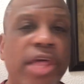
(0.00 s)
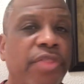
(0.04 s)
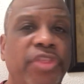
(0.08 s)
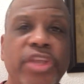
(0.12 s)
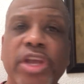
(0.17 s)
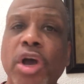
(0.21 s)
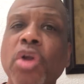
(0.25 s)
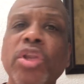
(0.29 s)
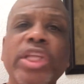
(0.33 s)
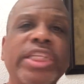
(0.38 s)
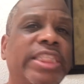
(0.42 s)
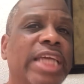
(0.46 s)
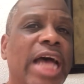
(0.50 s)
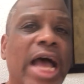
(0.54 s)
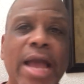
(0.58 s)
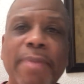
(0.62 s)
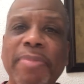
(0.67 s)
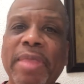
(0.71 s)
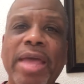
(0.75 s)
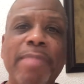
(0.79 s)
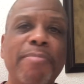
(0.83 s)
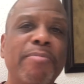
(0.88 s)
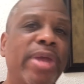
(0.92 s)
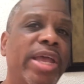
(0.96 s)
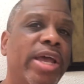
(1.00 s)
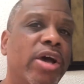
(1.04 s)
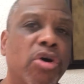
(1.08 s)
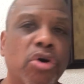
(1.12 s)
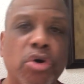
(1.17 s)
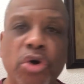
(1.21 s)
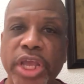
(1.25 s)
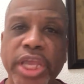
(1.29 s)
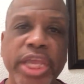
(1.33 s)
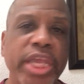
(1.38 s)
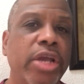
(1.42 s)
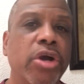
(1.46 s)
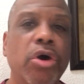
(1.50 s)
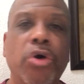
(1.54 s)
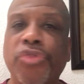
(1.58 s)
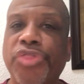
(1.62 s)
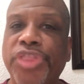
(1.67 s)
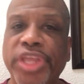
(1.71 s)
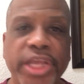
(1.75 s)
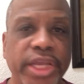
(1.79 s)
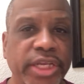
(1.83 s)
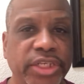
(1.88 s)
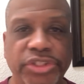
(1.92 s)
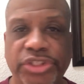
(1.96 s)
The only time that male ego
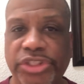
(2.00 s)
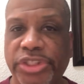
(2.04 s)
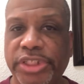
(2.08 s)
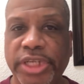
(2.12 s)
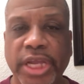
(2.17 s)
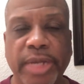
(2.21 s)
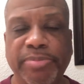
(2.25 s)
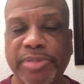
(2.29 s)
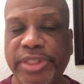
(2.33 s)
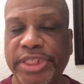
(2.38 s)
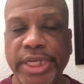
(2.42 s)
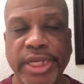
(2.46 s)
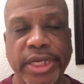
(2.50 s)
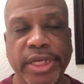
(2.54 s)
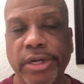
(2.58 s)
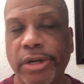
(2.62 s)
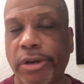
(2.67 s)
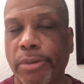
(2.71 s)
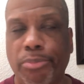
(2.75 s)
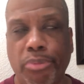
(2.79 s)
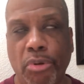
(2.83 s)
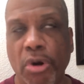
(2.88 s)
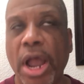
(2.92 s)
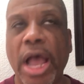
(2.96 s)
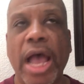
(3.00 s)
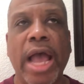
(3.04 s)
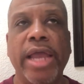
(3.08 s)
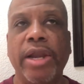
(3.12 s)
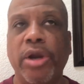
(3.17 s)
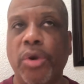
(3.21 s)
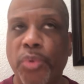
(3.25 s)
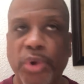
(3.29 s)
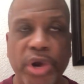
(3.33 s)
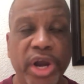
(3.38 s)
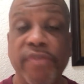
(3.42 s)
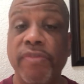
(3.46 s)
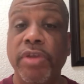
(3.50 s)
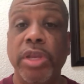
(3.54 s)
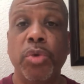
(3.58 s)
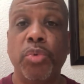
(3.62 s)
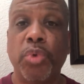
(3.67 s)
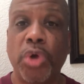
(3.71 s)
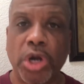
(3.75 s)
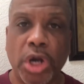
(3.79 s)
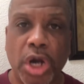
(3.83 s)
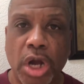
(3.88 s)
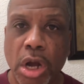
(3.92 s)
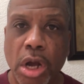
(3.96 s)
thing steps in, or pride, or whatever you
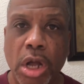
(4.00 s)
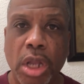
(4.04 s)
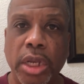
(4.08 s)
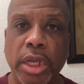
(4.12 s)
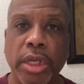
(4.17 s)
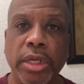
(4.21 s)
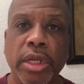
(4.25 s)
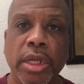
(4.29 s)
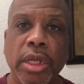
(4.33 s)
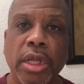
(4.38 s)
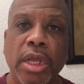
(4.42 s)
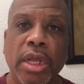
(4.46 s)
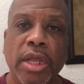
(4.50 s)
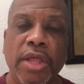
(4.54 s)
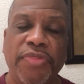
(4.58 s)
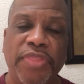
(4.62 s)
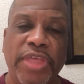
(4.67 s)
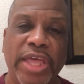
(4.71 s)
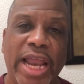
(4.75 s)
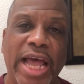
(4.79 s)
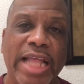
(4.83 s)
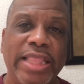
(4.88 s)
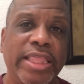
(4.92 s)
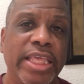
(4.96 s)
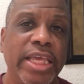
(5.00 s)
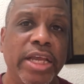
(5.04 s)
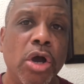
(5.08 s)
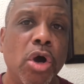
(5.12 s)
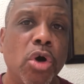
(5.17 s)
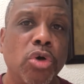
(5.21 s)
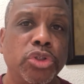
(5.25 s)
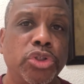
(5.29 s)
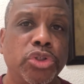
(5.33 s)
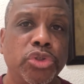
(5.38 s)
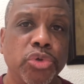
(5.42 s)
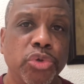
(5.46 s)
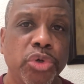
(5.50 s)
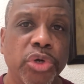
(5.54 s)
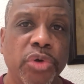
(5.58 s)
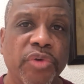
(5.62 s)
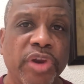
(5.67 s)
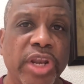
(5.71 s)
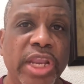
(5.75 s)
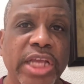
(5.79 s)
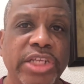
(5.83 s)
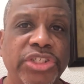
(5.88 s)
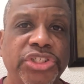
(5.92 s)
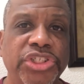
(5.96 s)
want to call it, that I think holds true in a
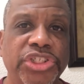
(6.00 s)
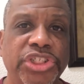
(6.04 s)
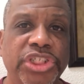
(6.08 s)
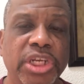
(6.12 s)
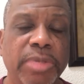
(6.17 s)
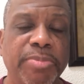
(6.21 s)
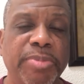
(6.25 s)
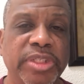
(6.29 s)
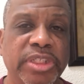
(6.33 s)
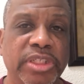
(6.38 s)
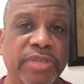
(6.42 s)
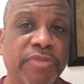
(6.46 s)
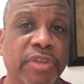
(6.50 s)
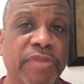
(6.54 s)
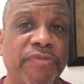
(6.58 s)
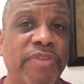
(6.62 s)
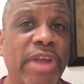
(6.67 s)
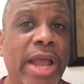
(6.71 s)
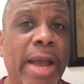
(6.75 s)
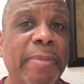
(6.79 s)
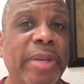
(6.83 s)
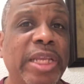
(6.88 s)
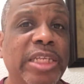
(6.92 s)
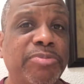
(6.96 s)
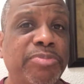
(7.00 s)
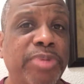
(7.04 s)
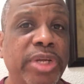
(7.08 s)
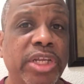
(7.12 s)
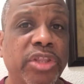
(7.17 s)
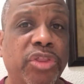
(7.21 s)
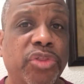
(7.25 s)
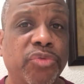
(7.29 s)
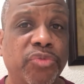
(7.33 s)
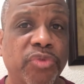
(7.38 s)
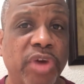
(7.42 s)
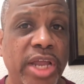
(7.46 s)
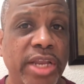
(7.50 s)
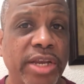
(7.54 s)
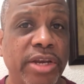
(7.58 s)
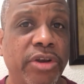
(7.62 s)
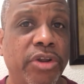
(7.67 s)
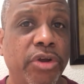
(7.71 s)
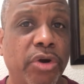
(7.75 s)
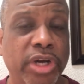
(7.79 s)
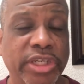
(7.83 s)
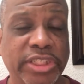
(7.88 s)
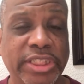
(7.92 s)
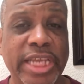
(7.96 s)
relationship is if the family is being
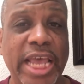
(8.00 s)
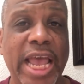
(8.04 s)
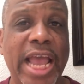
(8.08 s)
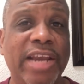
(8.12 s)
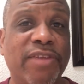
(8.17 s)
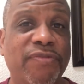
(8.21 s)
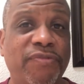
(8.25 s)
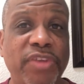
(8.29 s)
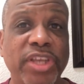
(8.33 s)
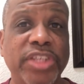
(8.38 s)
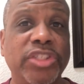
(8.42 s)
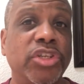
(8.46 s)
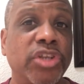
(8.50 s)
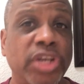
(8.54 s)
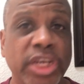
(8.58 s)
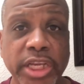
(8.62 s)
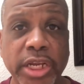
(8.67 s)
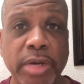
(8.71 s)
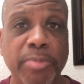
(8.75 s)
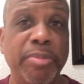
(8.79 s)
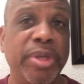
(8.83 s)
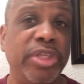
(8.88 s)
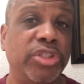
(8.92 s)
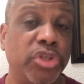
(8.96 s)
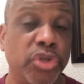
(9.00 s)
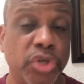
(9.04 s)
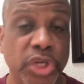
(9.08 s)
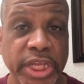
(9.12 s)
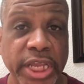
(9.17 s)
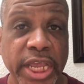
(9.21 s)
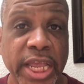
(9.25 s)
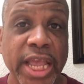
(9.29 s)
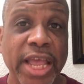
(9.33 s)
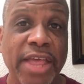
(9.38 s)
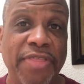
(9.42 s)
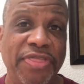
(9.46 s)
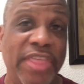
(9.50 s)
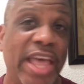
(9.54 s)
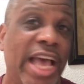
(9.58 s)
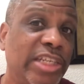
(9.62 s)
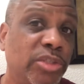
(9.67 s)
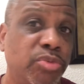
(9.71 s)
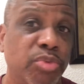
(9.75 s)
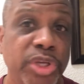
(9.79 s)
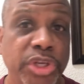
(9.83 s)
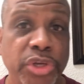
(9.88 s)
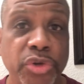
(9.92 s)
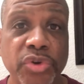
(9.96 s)
threatened or attacked physically or mentally.
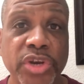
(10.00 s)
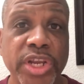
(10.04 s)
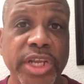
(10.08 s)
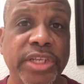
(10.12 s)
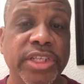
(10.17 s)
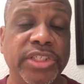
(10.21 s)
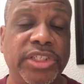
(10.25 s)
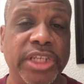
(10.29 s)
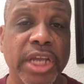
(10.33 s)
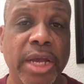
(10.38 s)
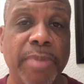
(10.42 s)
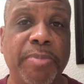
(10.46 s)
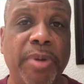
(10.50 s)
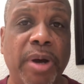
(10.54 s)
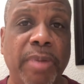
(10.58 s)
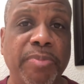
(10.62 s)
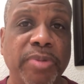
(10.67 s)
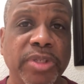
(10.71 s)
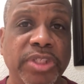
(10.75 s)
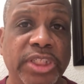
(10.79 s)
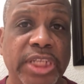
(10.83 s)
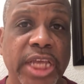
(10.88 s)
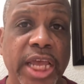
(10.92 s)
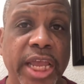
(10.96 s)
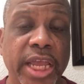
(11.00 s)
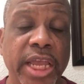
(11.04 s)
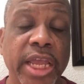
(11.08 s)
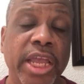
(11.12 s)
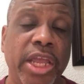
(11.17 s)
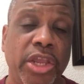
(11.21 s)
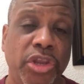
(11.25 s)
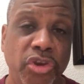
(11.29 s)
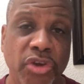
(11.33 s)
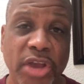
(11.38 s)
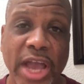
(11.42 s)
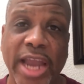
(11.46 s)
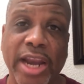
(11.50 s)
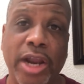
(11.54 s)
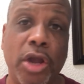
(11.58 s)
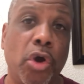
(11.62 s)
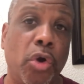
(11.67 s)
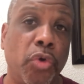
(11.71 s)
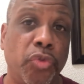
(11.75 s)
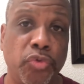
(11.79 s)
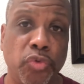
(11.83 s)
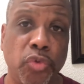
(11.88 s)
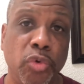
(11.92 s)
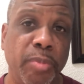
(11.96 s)
That's when you need to step up and say, you got to
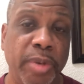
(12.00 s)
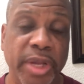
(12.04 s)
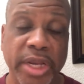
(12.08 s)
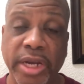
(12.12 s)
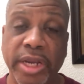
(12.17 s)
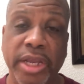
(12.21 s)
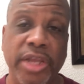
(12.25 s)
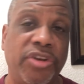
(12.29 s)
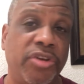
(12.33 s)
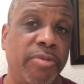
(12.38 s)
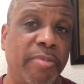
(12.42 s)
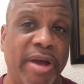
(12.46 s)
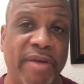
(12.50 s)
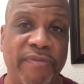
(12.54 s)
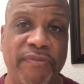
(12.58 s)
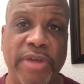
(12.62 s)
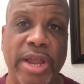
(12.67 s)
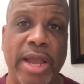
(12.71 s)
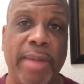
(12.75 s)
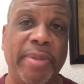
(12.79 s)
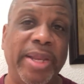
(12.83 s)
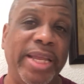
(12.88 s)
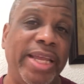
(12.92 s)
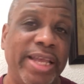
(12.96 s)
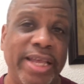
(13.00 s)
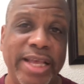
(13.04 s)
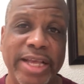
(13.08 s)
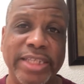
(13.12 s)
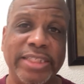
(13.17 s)
go through me to get to my family.